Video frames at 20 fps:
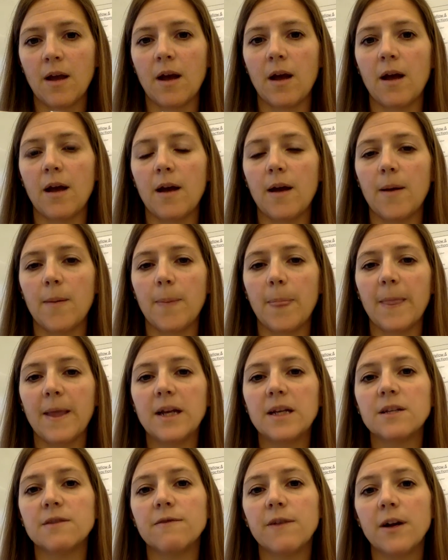It
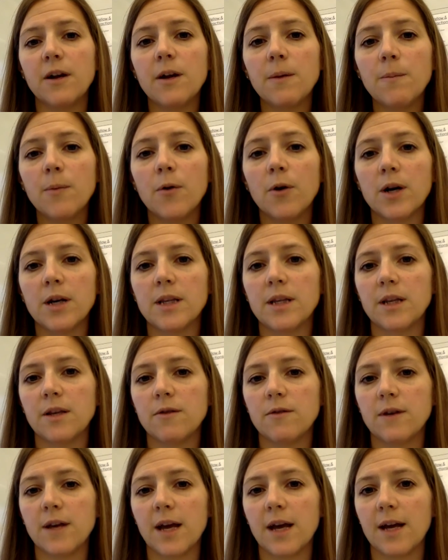is very important that
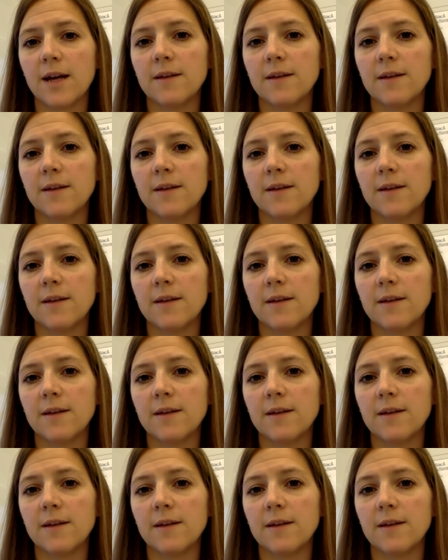you get